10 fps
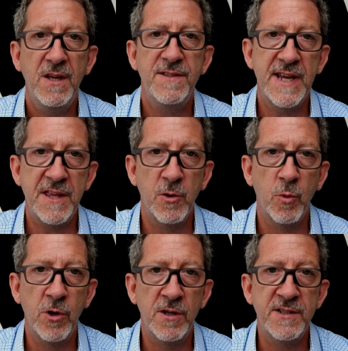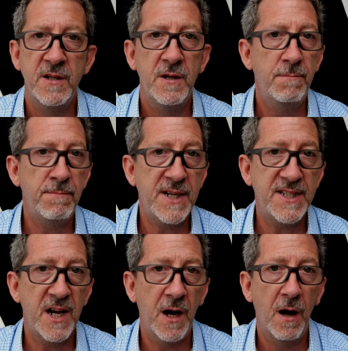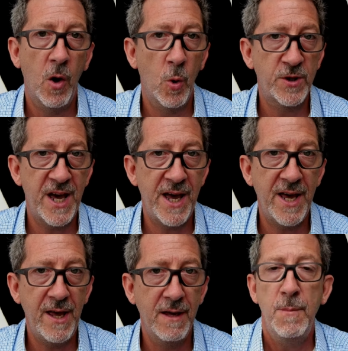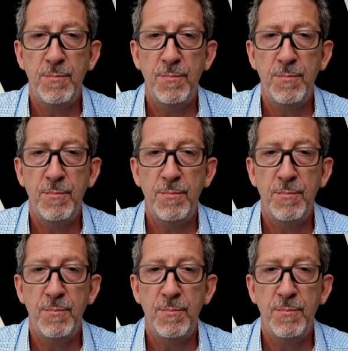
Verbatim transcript: say the words meter, okay?